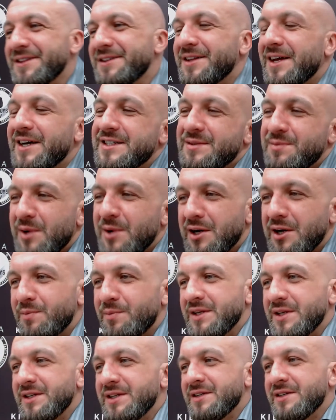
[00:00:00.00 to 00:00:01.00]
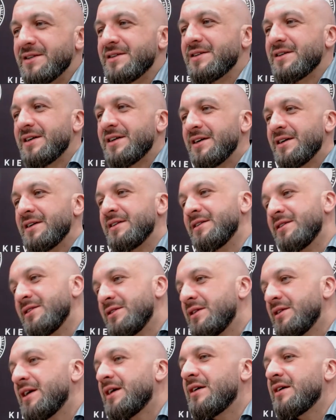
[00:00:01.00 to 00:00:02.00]
That's my opinion. And
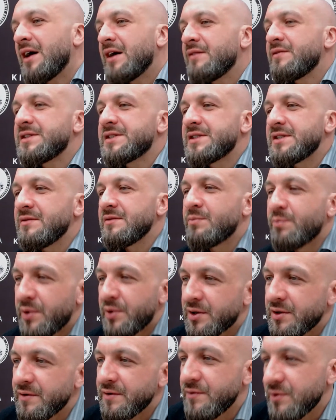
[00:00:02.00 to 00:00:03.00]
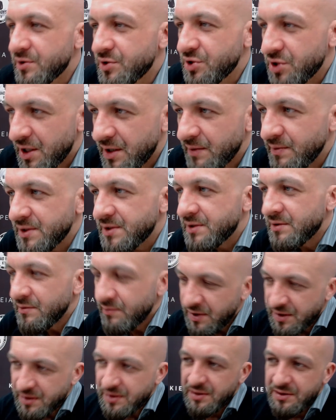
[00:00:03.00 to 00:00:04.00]
yeah, obviously, part of your job is to
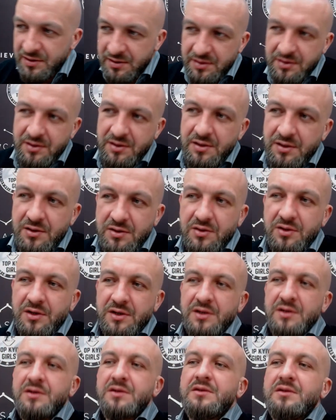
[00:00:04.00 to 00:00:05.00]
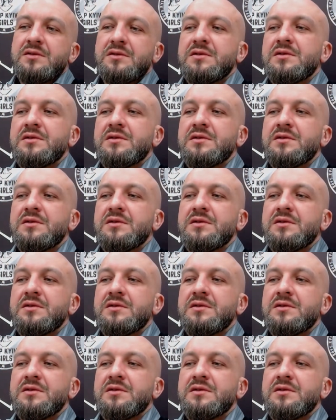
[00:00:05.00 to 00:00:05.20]
make your